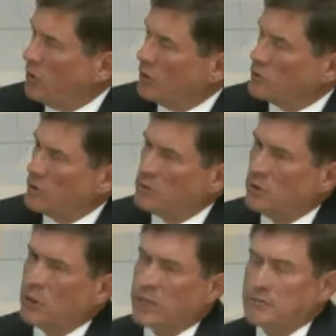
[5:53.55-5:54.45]
are some
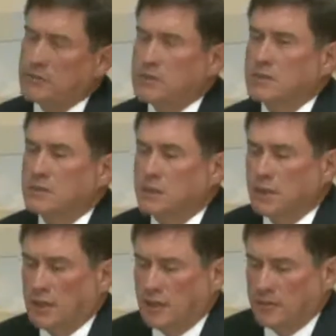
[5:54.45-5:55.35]
claims
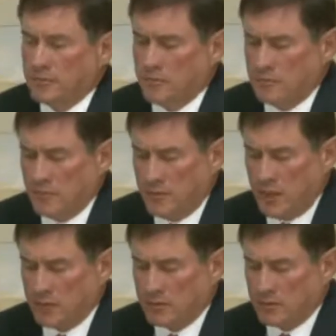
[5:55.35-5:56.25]

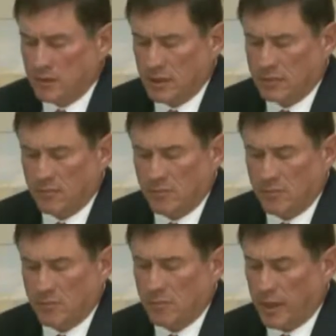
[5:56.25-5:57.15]
made
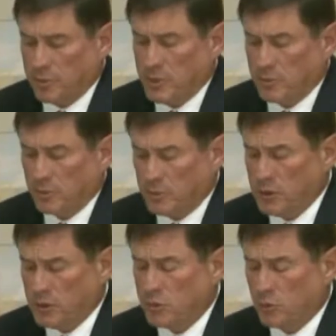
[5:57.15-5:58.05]
by people,
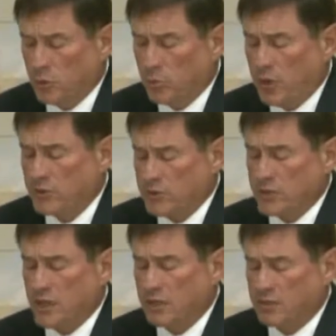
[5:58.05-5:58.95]
particularly in the rural part of the
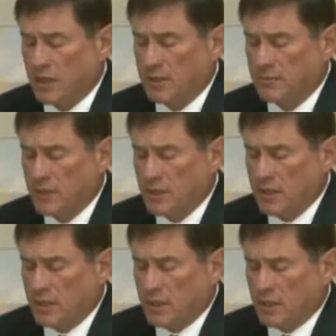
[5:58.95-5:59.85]
state, that
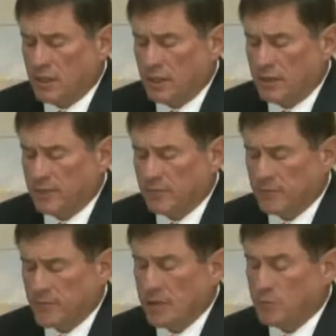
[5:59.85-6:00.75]

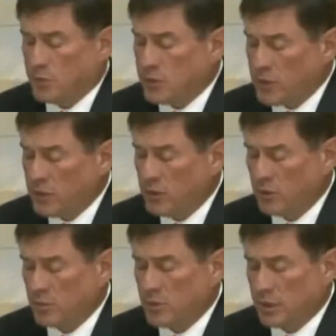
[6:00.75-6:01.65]
in particular
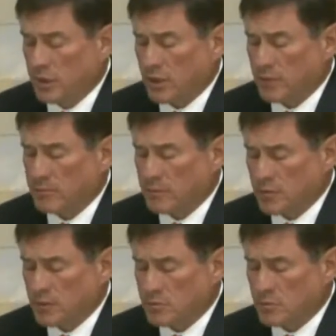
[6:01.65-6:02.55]
the BLM
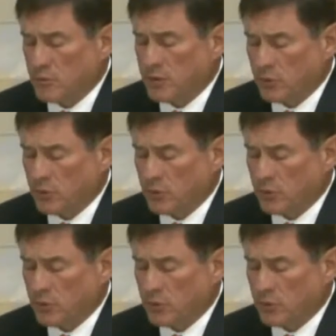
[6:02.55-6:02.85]
is moving